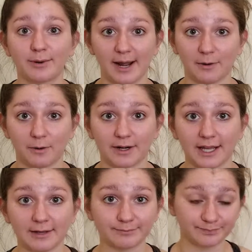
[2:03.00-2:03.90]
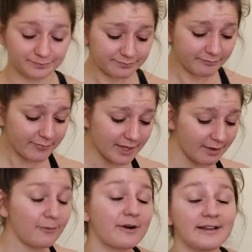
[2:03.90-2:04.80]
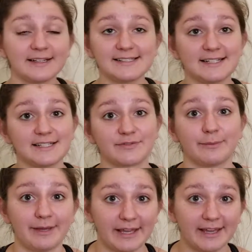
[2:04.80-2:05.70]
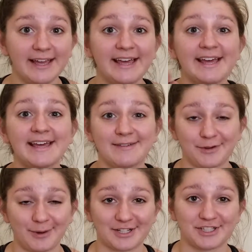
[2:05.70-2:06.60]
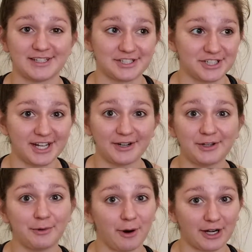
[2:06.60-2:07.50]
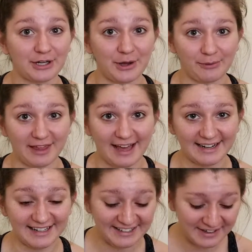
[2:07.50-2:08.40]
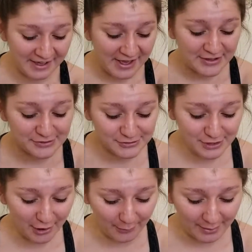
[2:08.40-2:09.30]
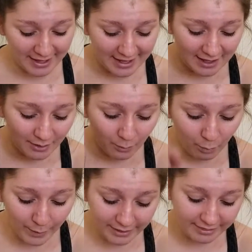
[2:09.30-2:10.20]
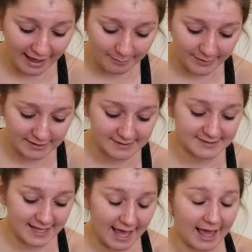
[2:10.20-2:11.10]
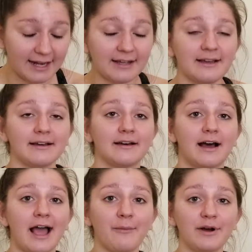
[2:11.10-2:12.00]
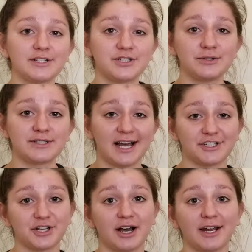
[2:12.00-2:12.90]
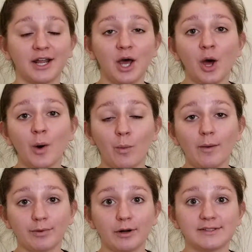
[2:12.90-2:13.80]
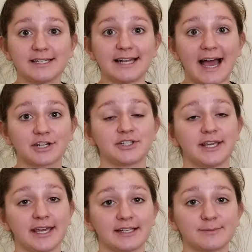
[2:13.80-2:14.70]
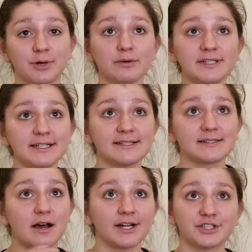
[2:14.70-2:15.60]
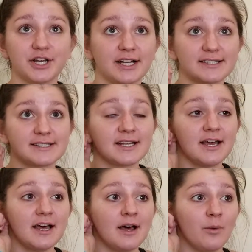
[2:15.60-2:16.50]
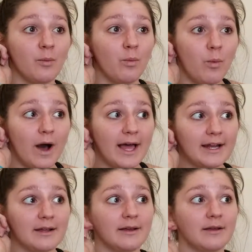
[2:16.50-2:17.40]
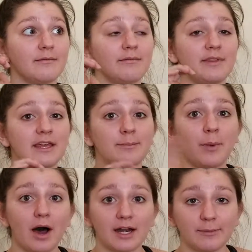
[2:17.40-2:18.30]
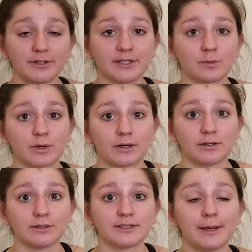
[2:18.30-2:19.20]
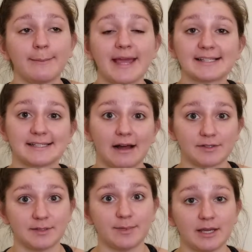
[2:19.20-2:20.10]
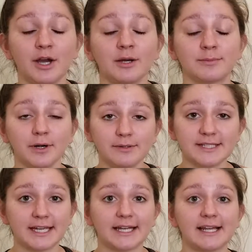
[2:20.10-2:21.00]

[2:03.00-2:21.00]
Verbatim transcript: priority, or at least it is for me. If you're watching this channel, you already know that. So with that being said, I want to touch on what protein actually is. Protein is not just what the bodybuilding world makes it out to be. Protein